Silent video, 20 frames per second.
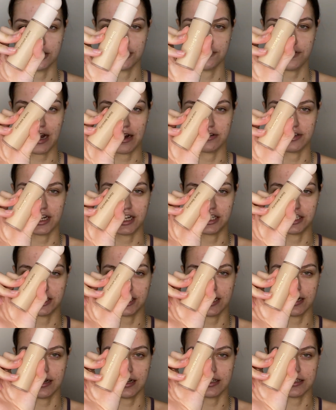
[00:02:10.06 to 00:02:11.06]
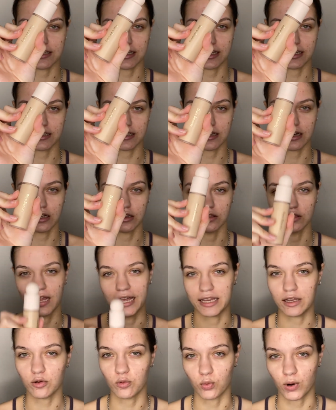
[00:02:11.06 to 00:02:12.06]
foundation. It's like a
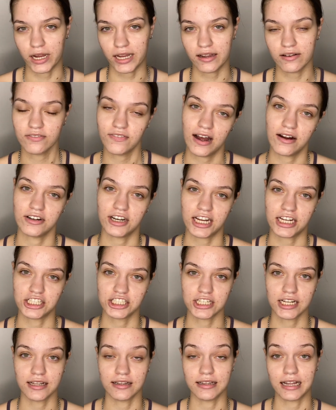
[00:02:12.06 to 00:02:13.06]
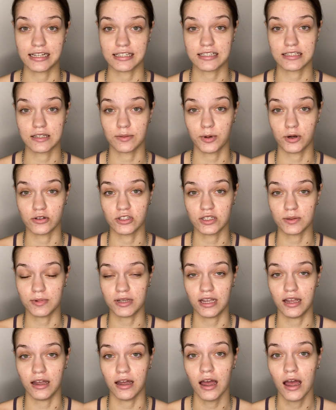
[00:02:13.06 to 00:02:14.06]
lightweight foundation that's supposed to
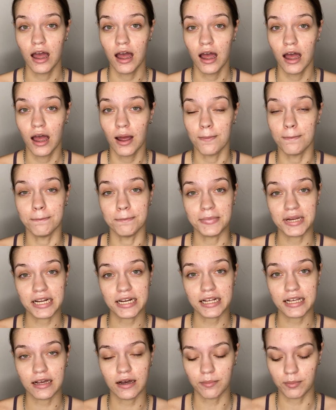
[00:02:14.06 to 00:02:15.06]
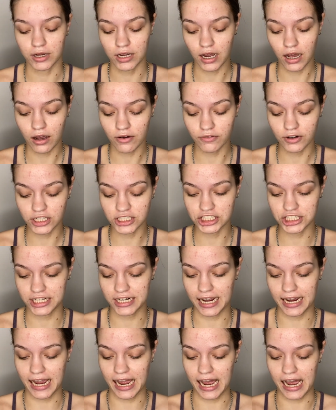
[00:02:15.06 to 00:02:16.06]
be medium coverage, and
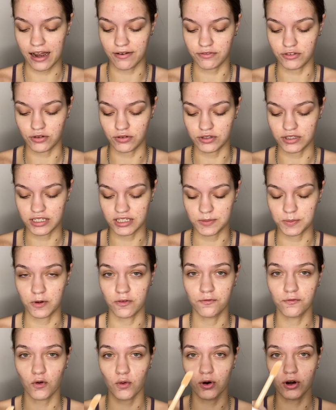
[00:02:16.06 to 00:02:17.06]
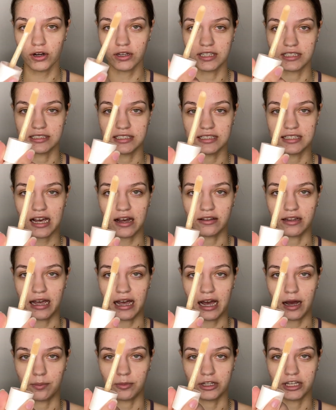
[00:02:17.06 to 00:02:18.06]
I have used this before. This is how the
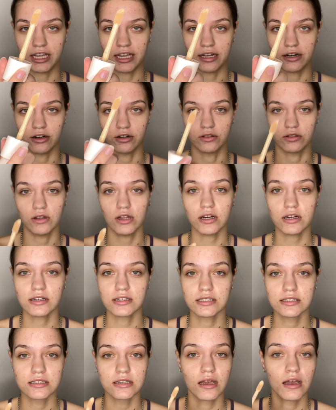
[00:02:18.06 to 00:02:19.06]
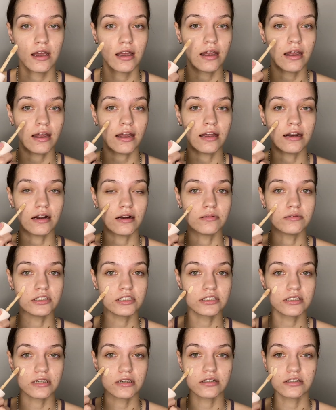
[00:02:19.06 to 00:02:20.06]
applicator looks, and I'm
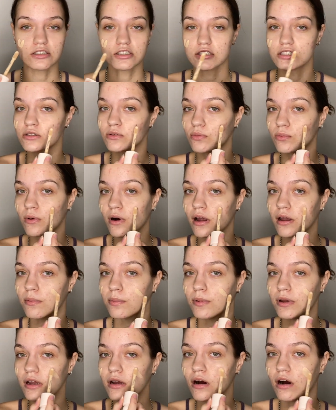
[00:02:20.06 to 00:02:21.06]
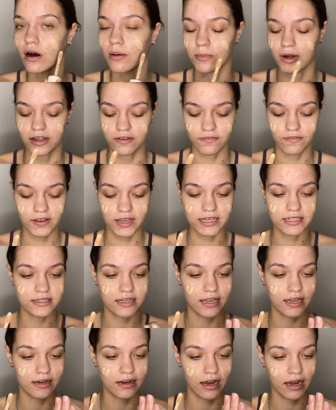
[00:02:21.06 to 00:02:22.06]
just gonna swipe it on my face,
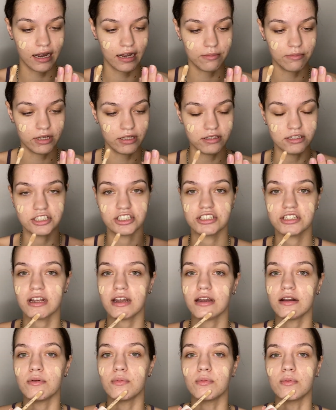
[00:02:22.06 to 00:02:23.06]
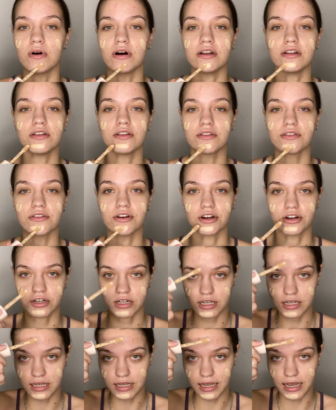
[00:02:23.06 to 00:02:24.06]
and I'm in the shade
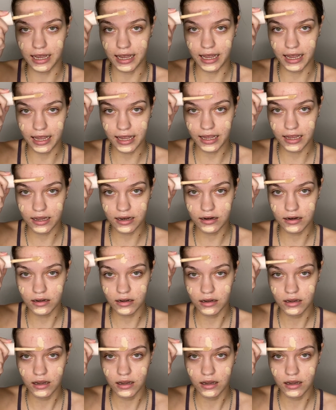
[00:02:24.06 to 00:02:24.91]
130N,